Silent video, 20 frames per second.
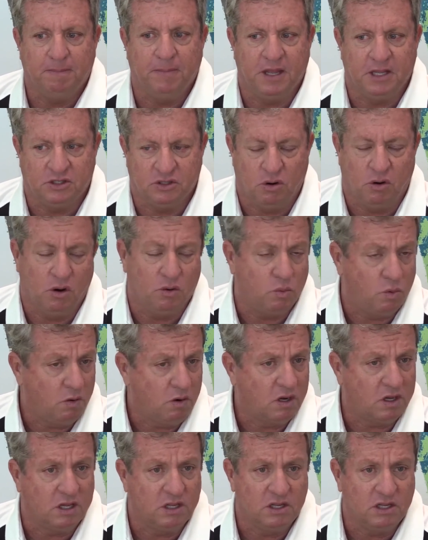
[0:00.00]
hard
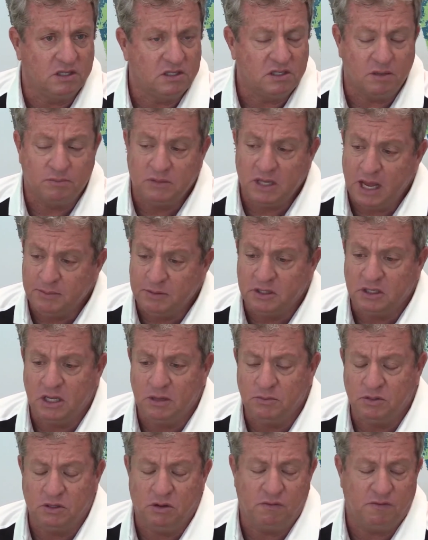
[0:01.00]
work, and sometimes
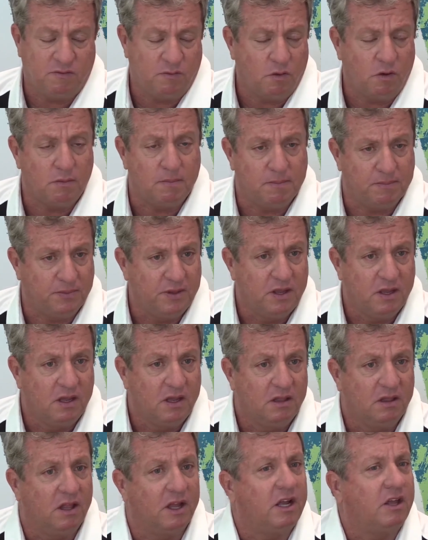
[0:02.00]
teams don't form
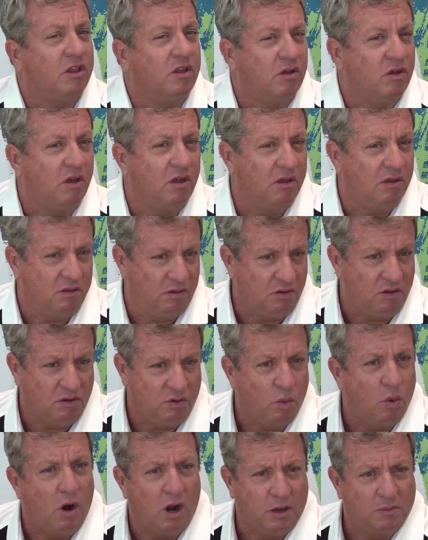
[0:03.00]
like
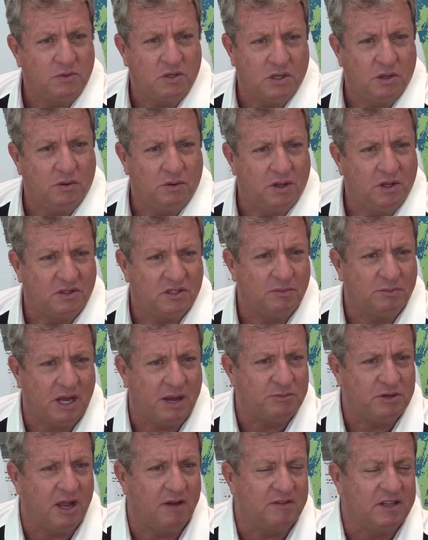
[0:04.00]
you want them to. And
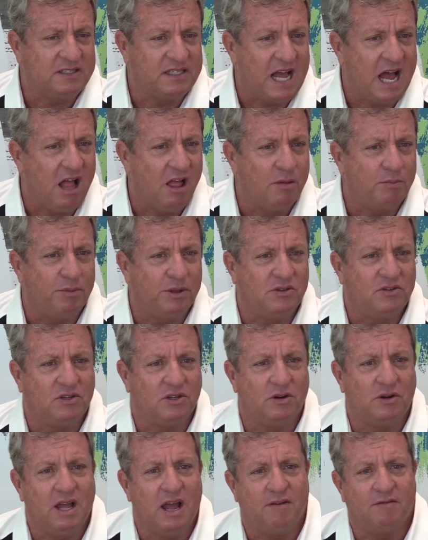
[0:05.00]
sometimes you have the talent, but you
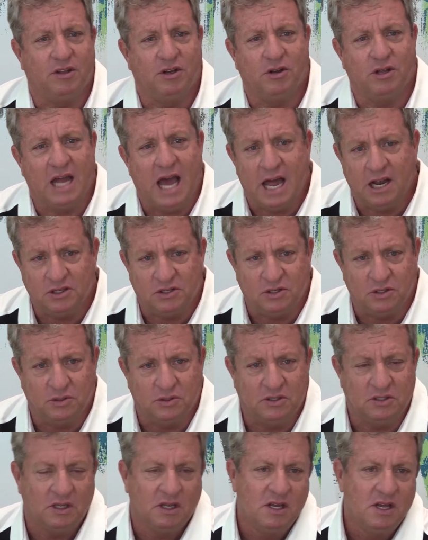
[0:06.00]
don't have the good
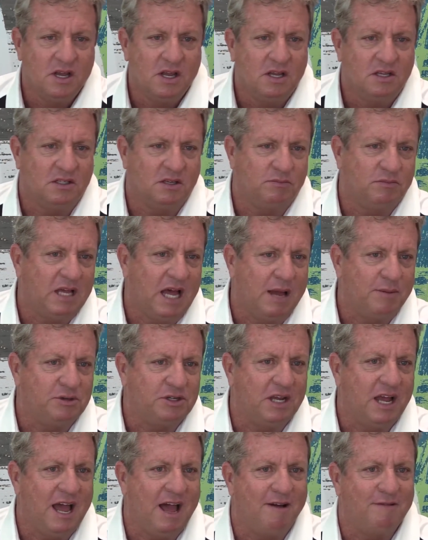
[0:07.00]
attitudes. Sometimes
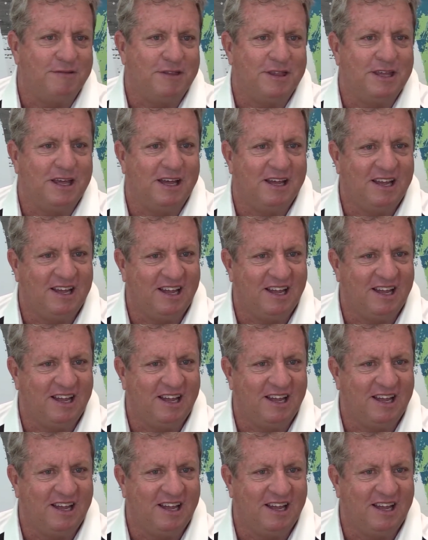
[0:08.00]
you have the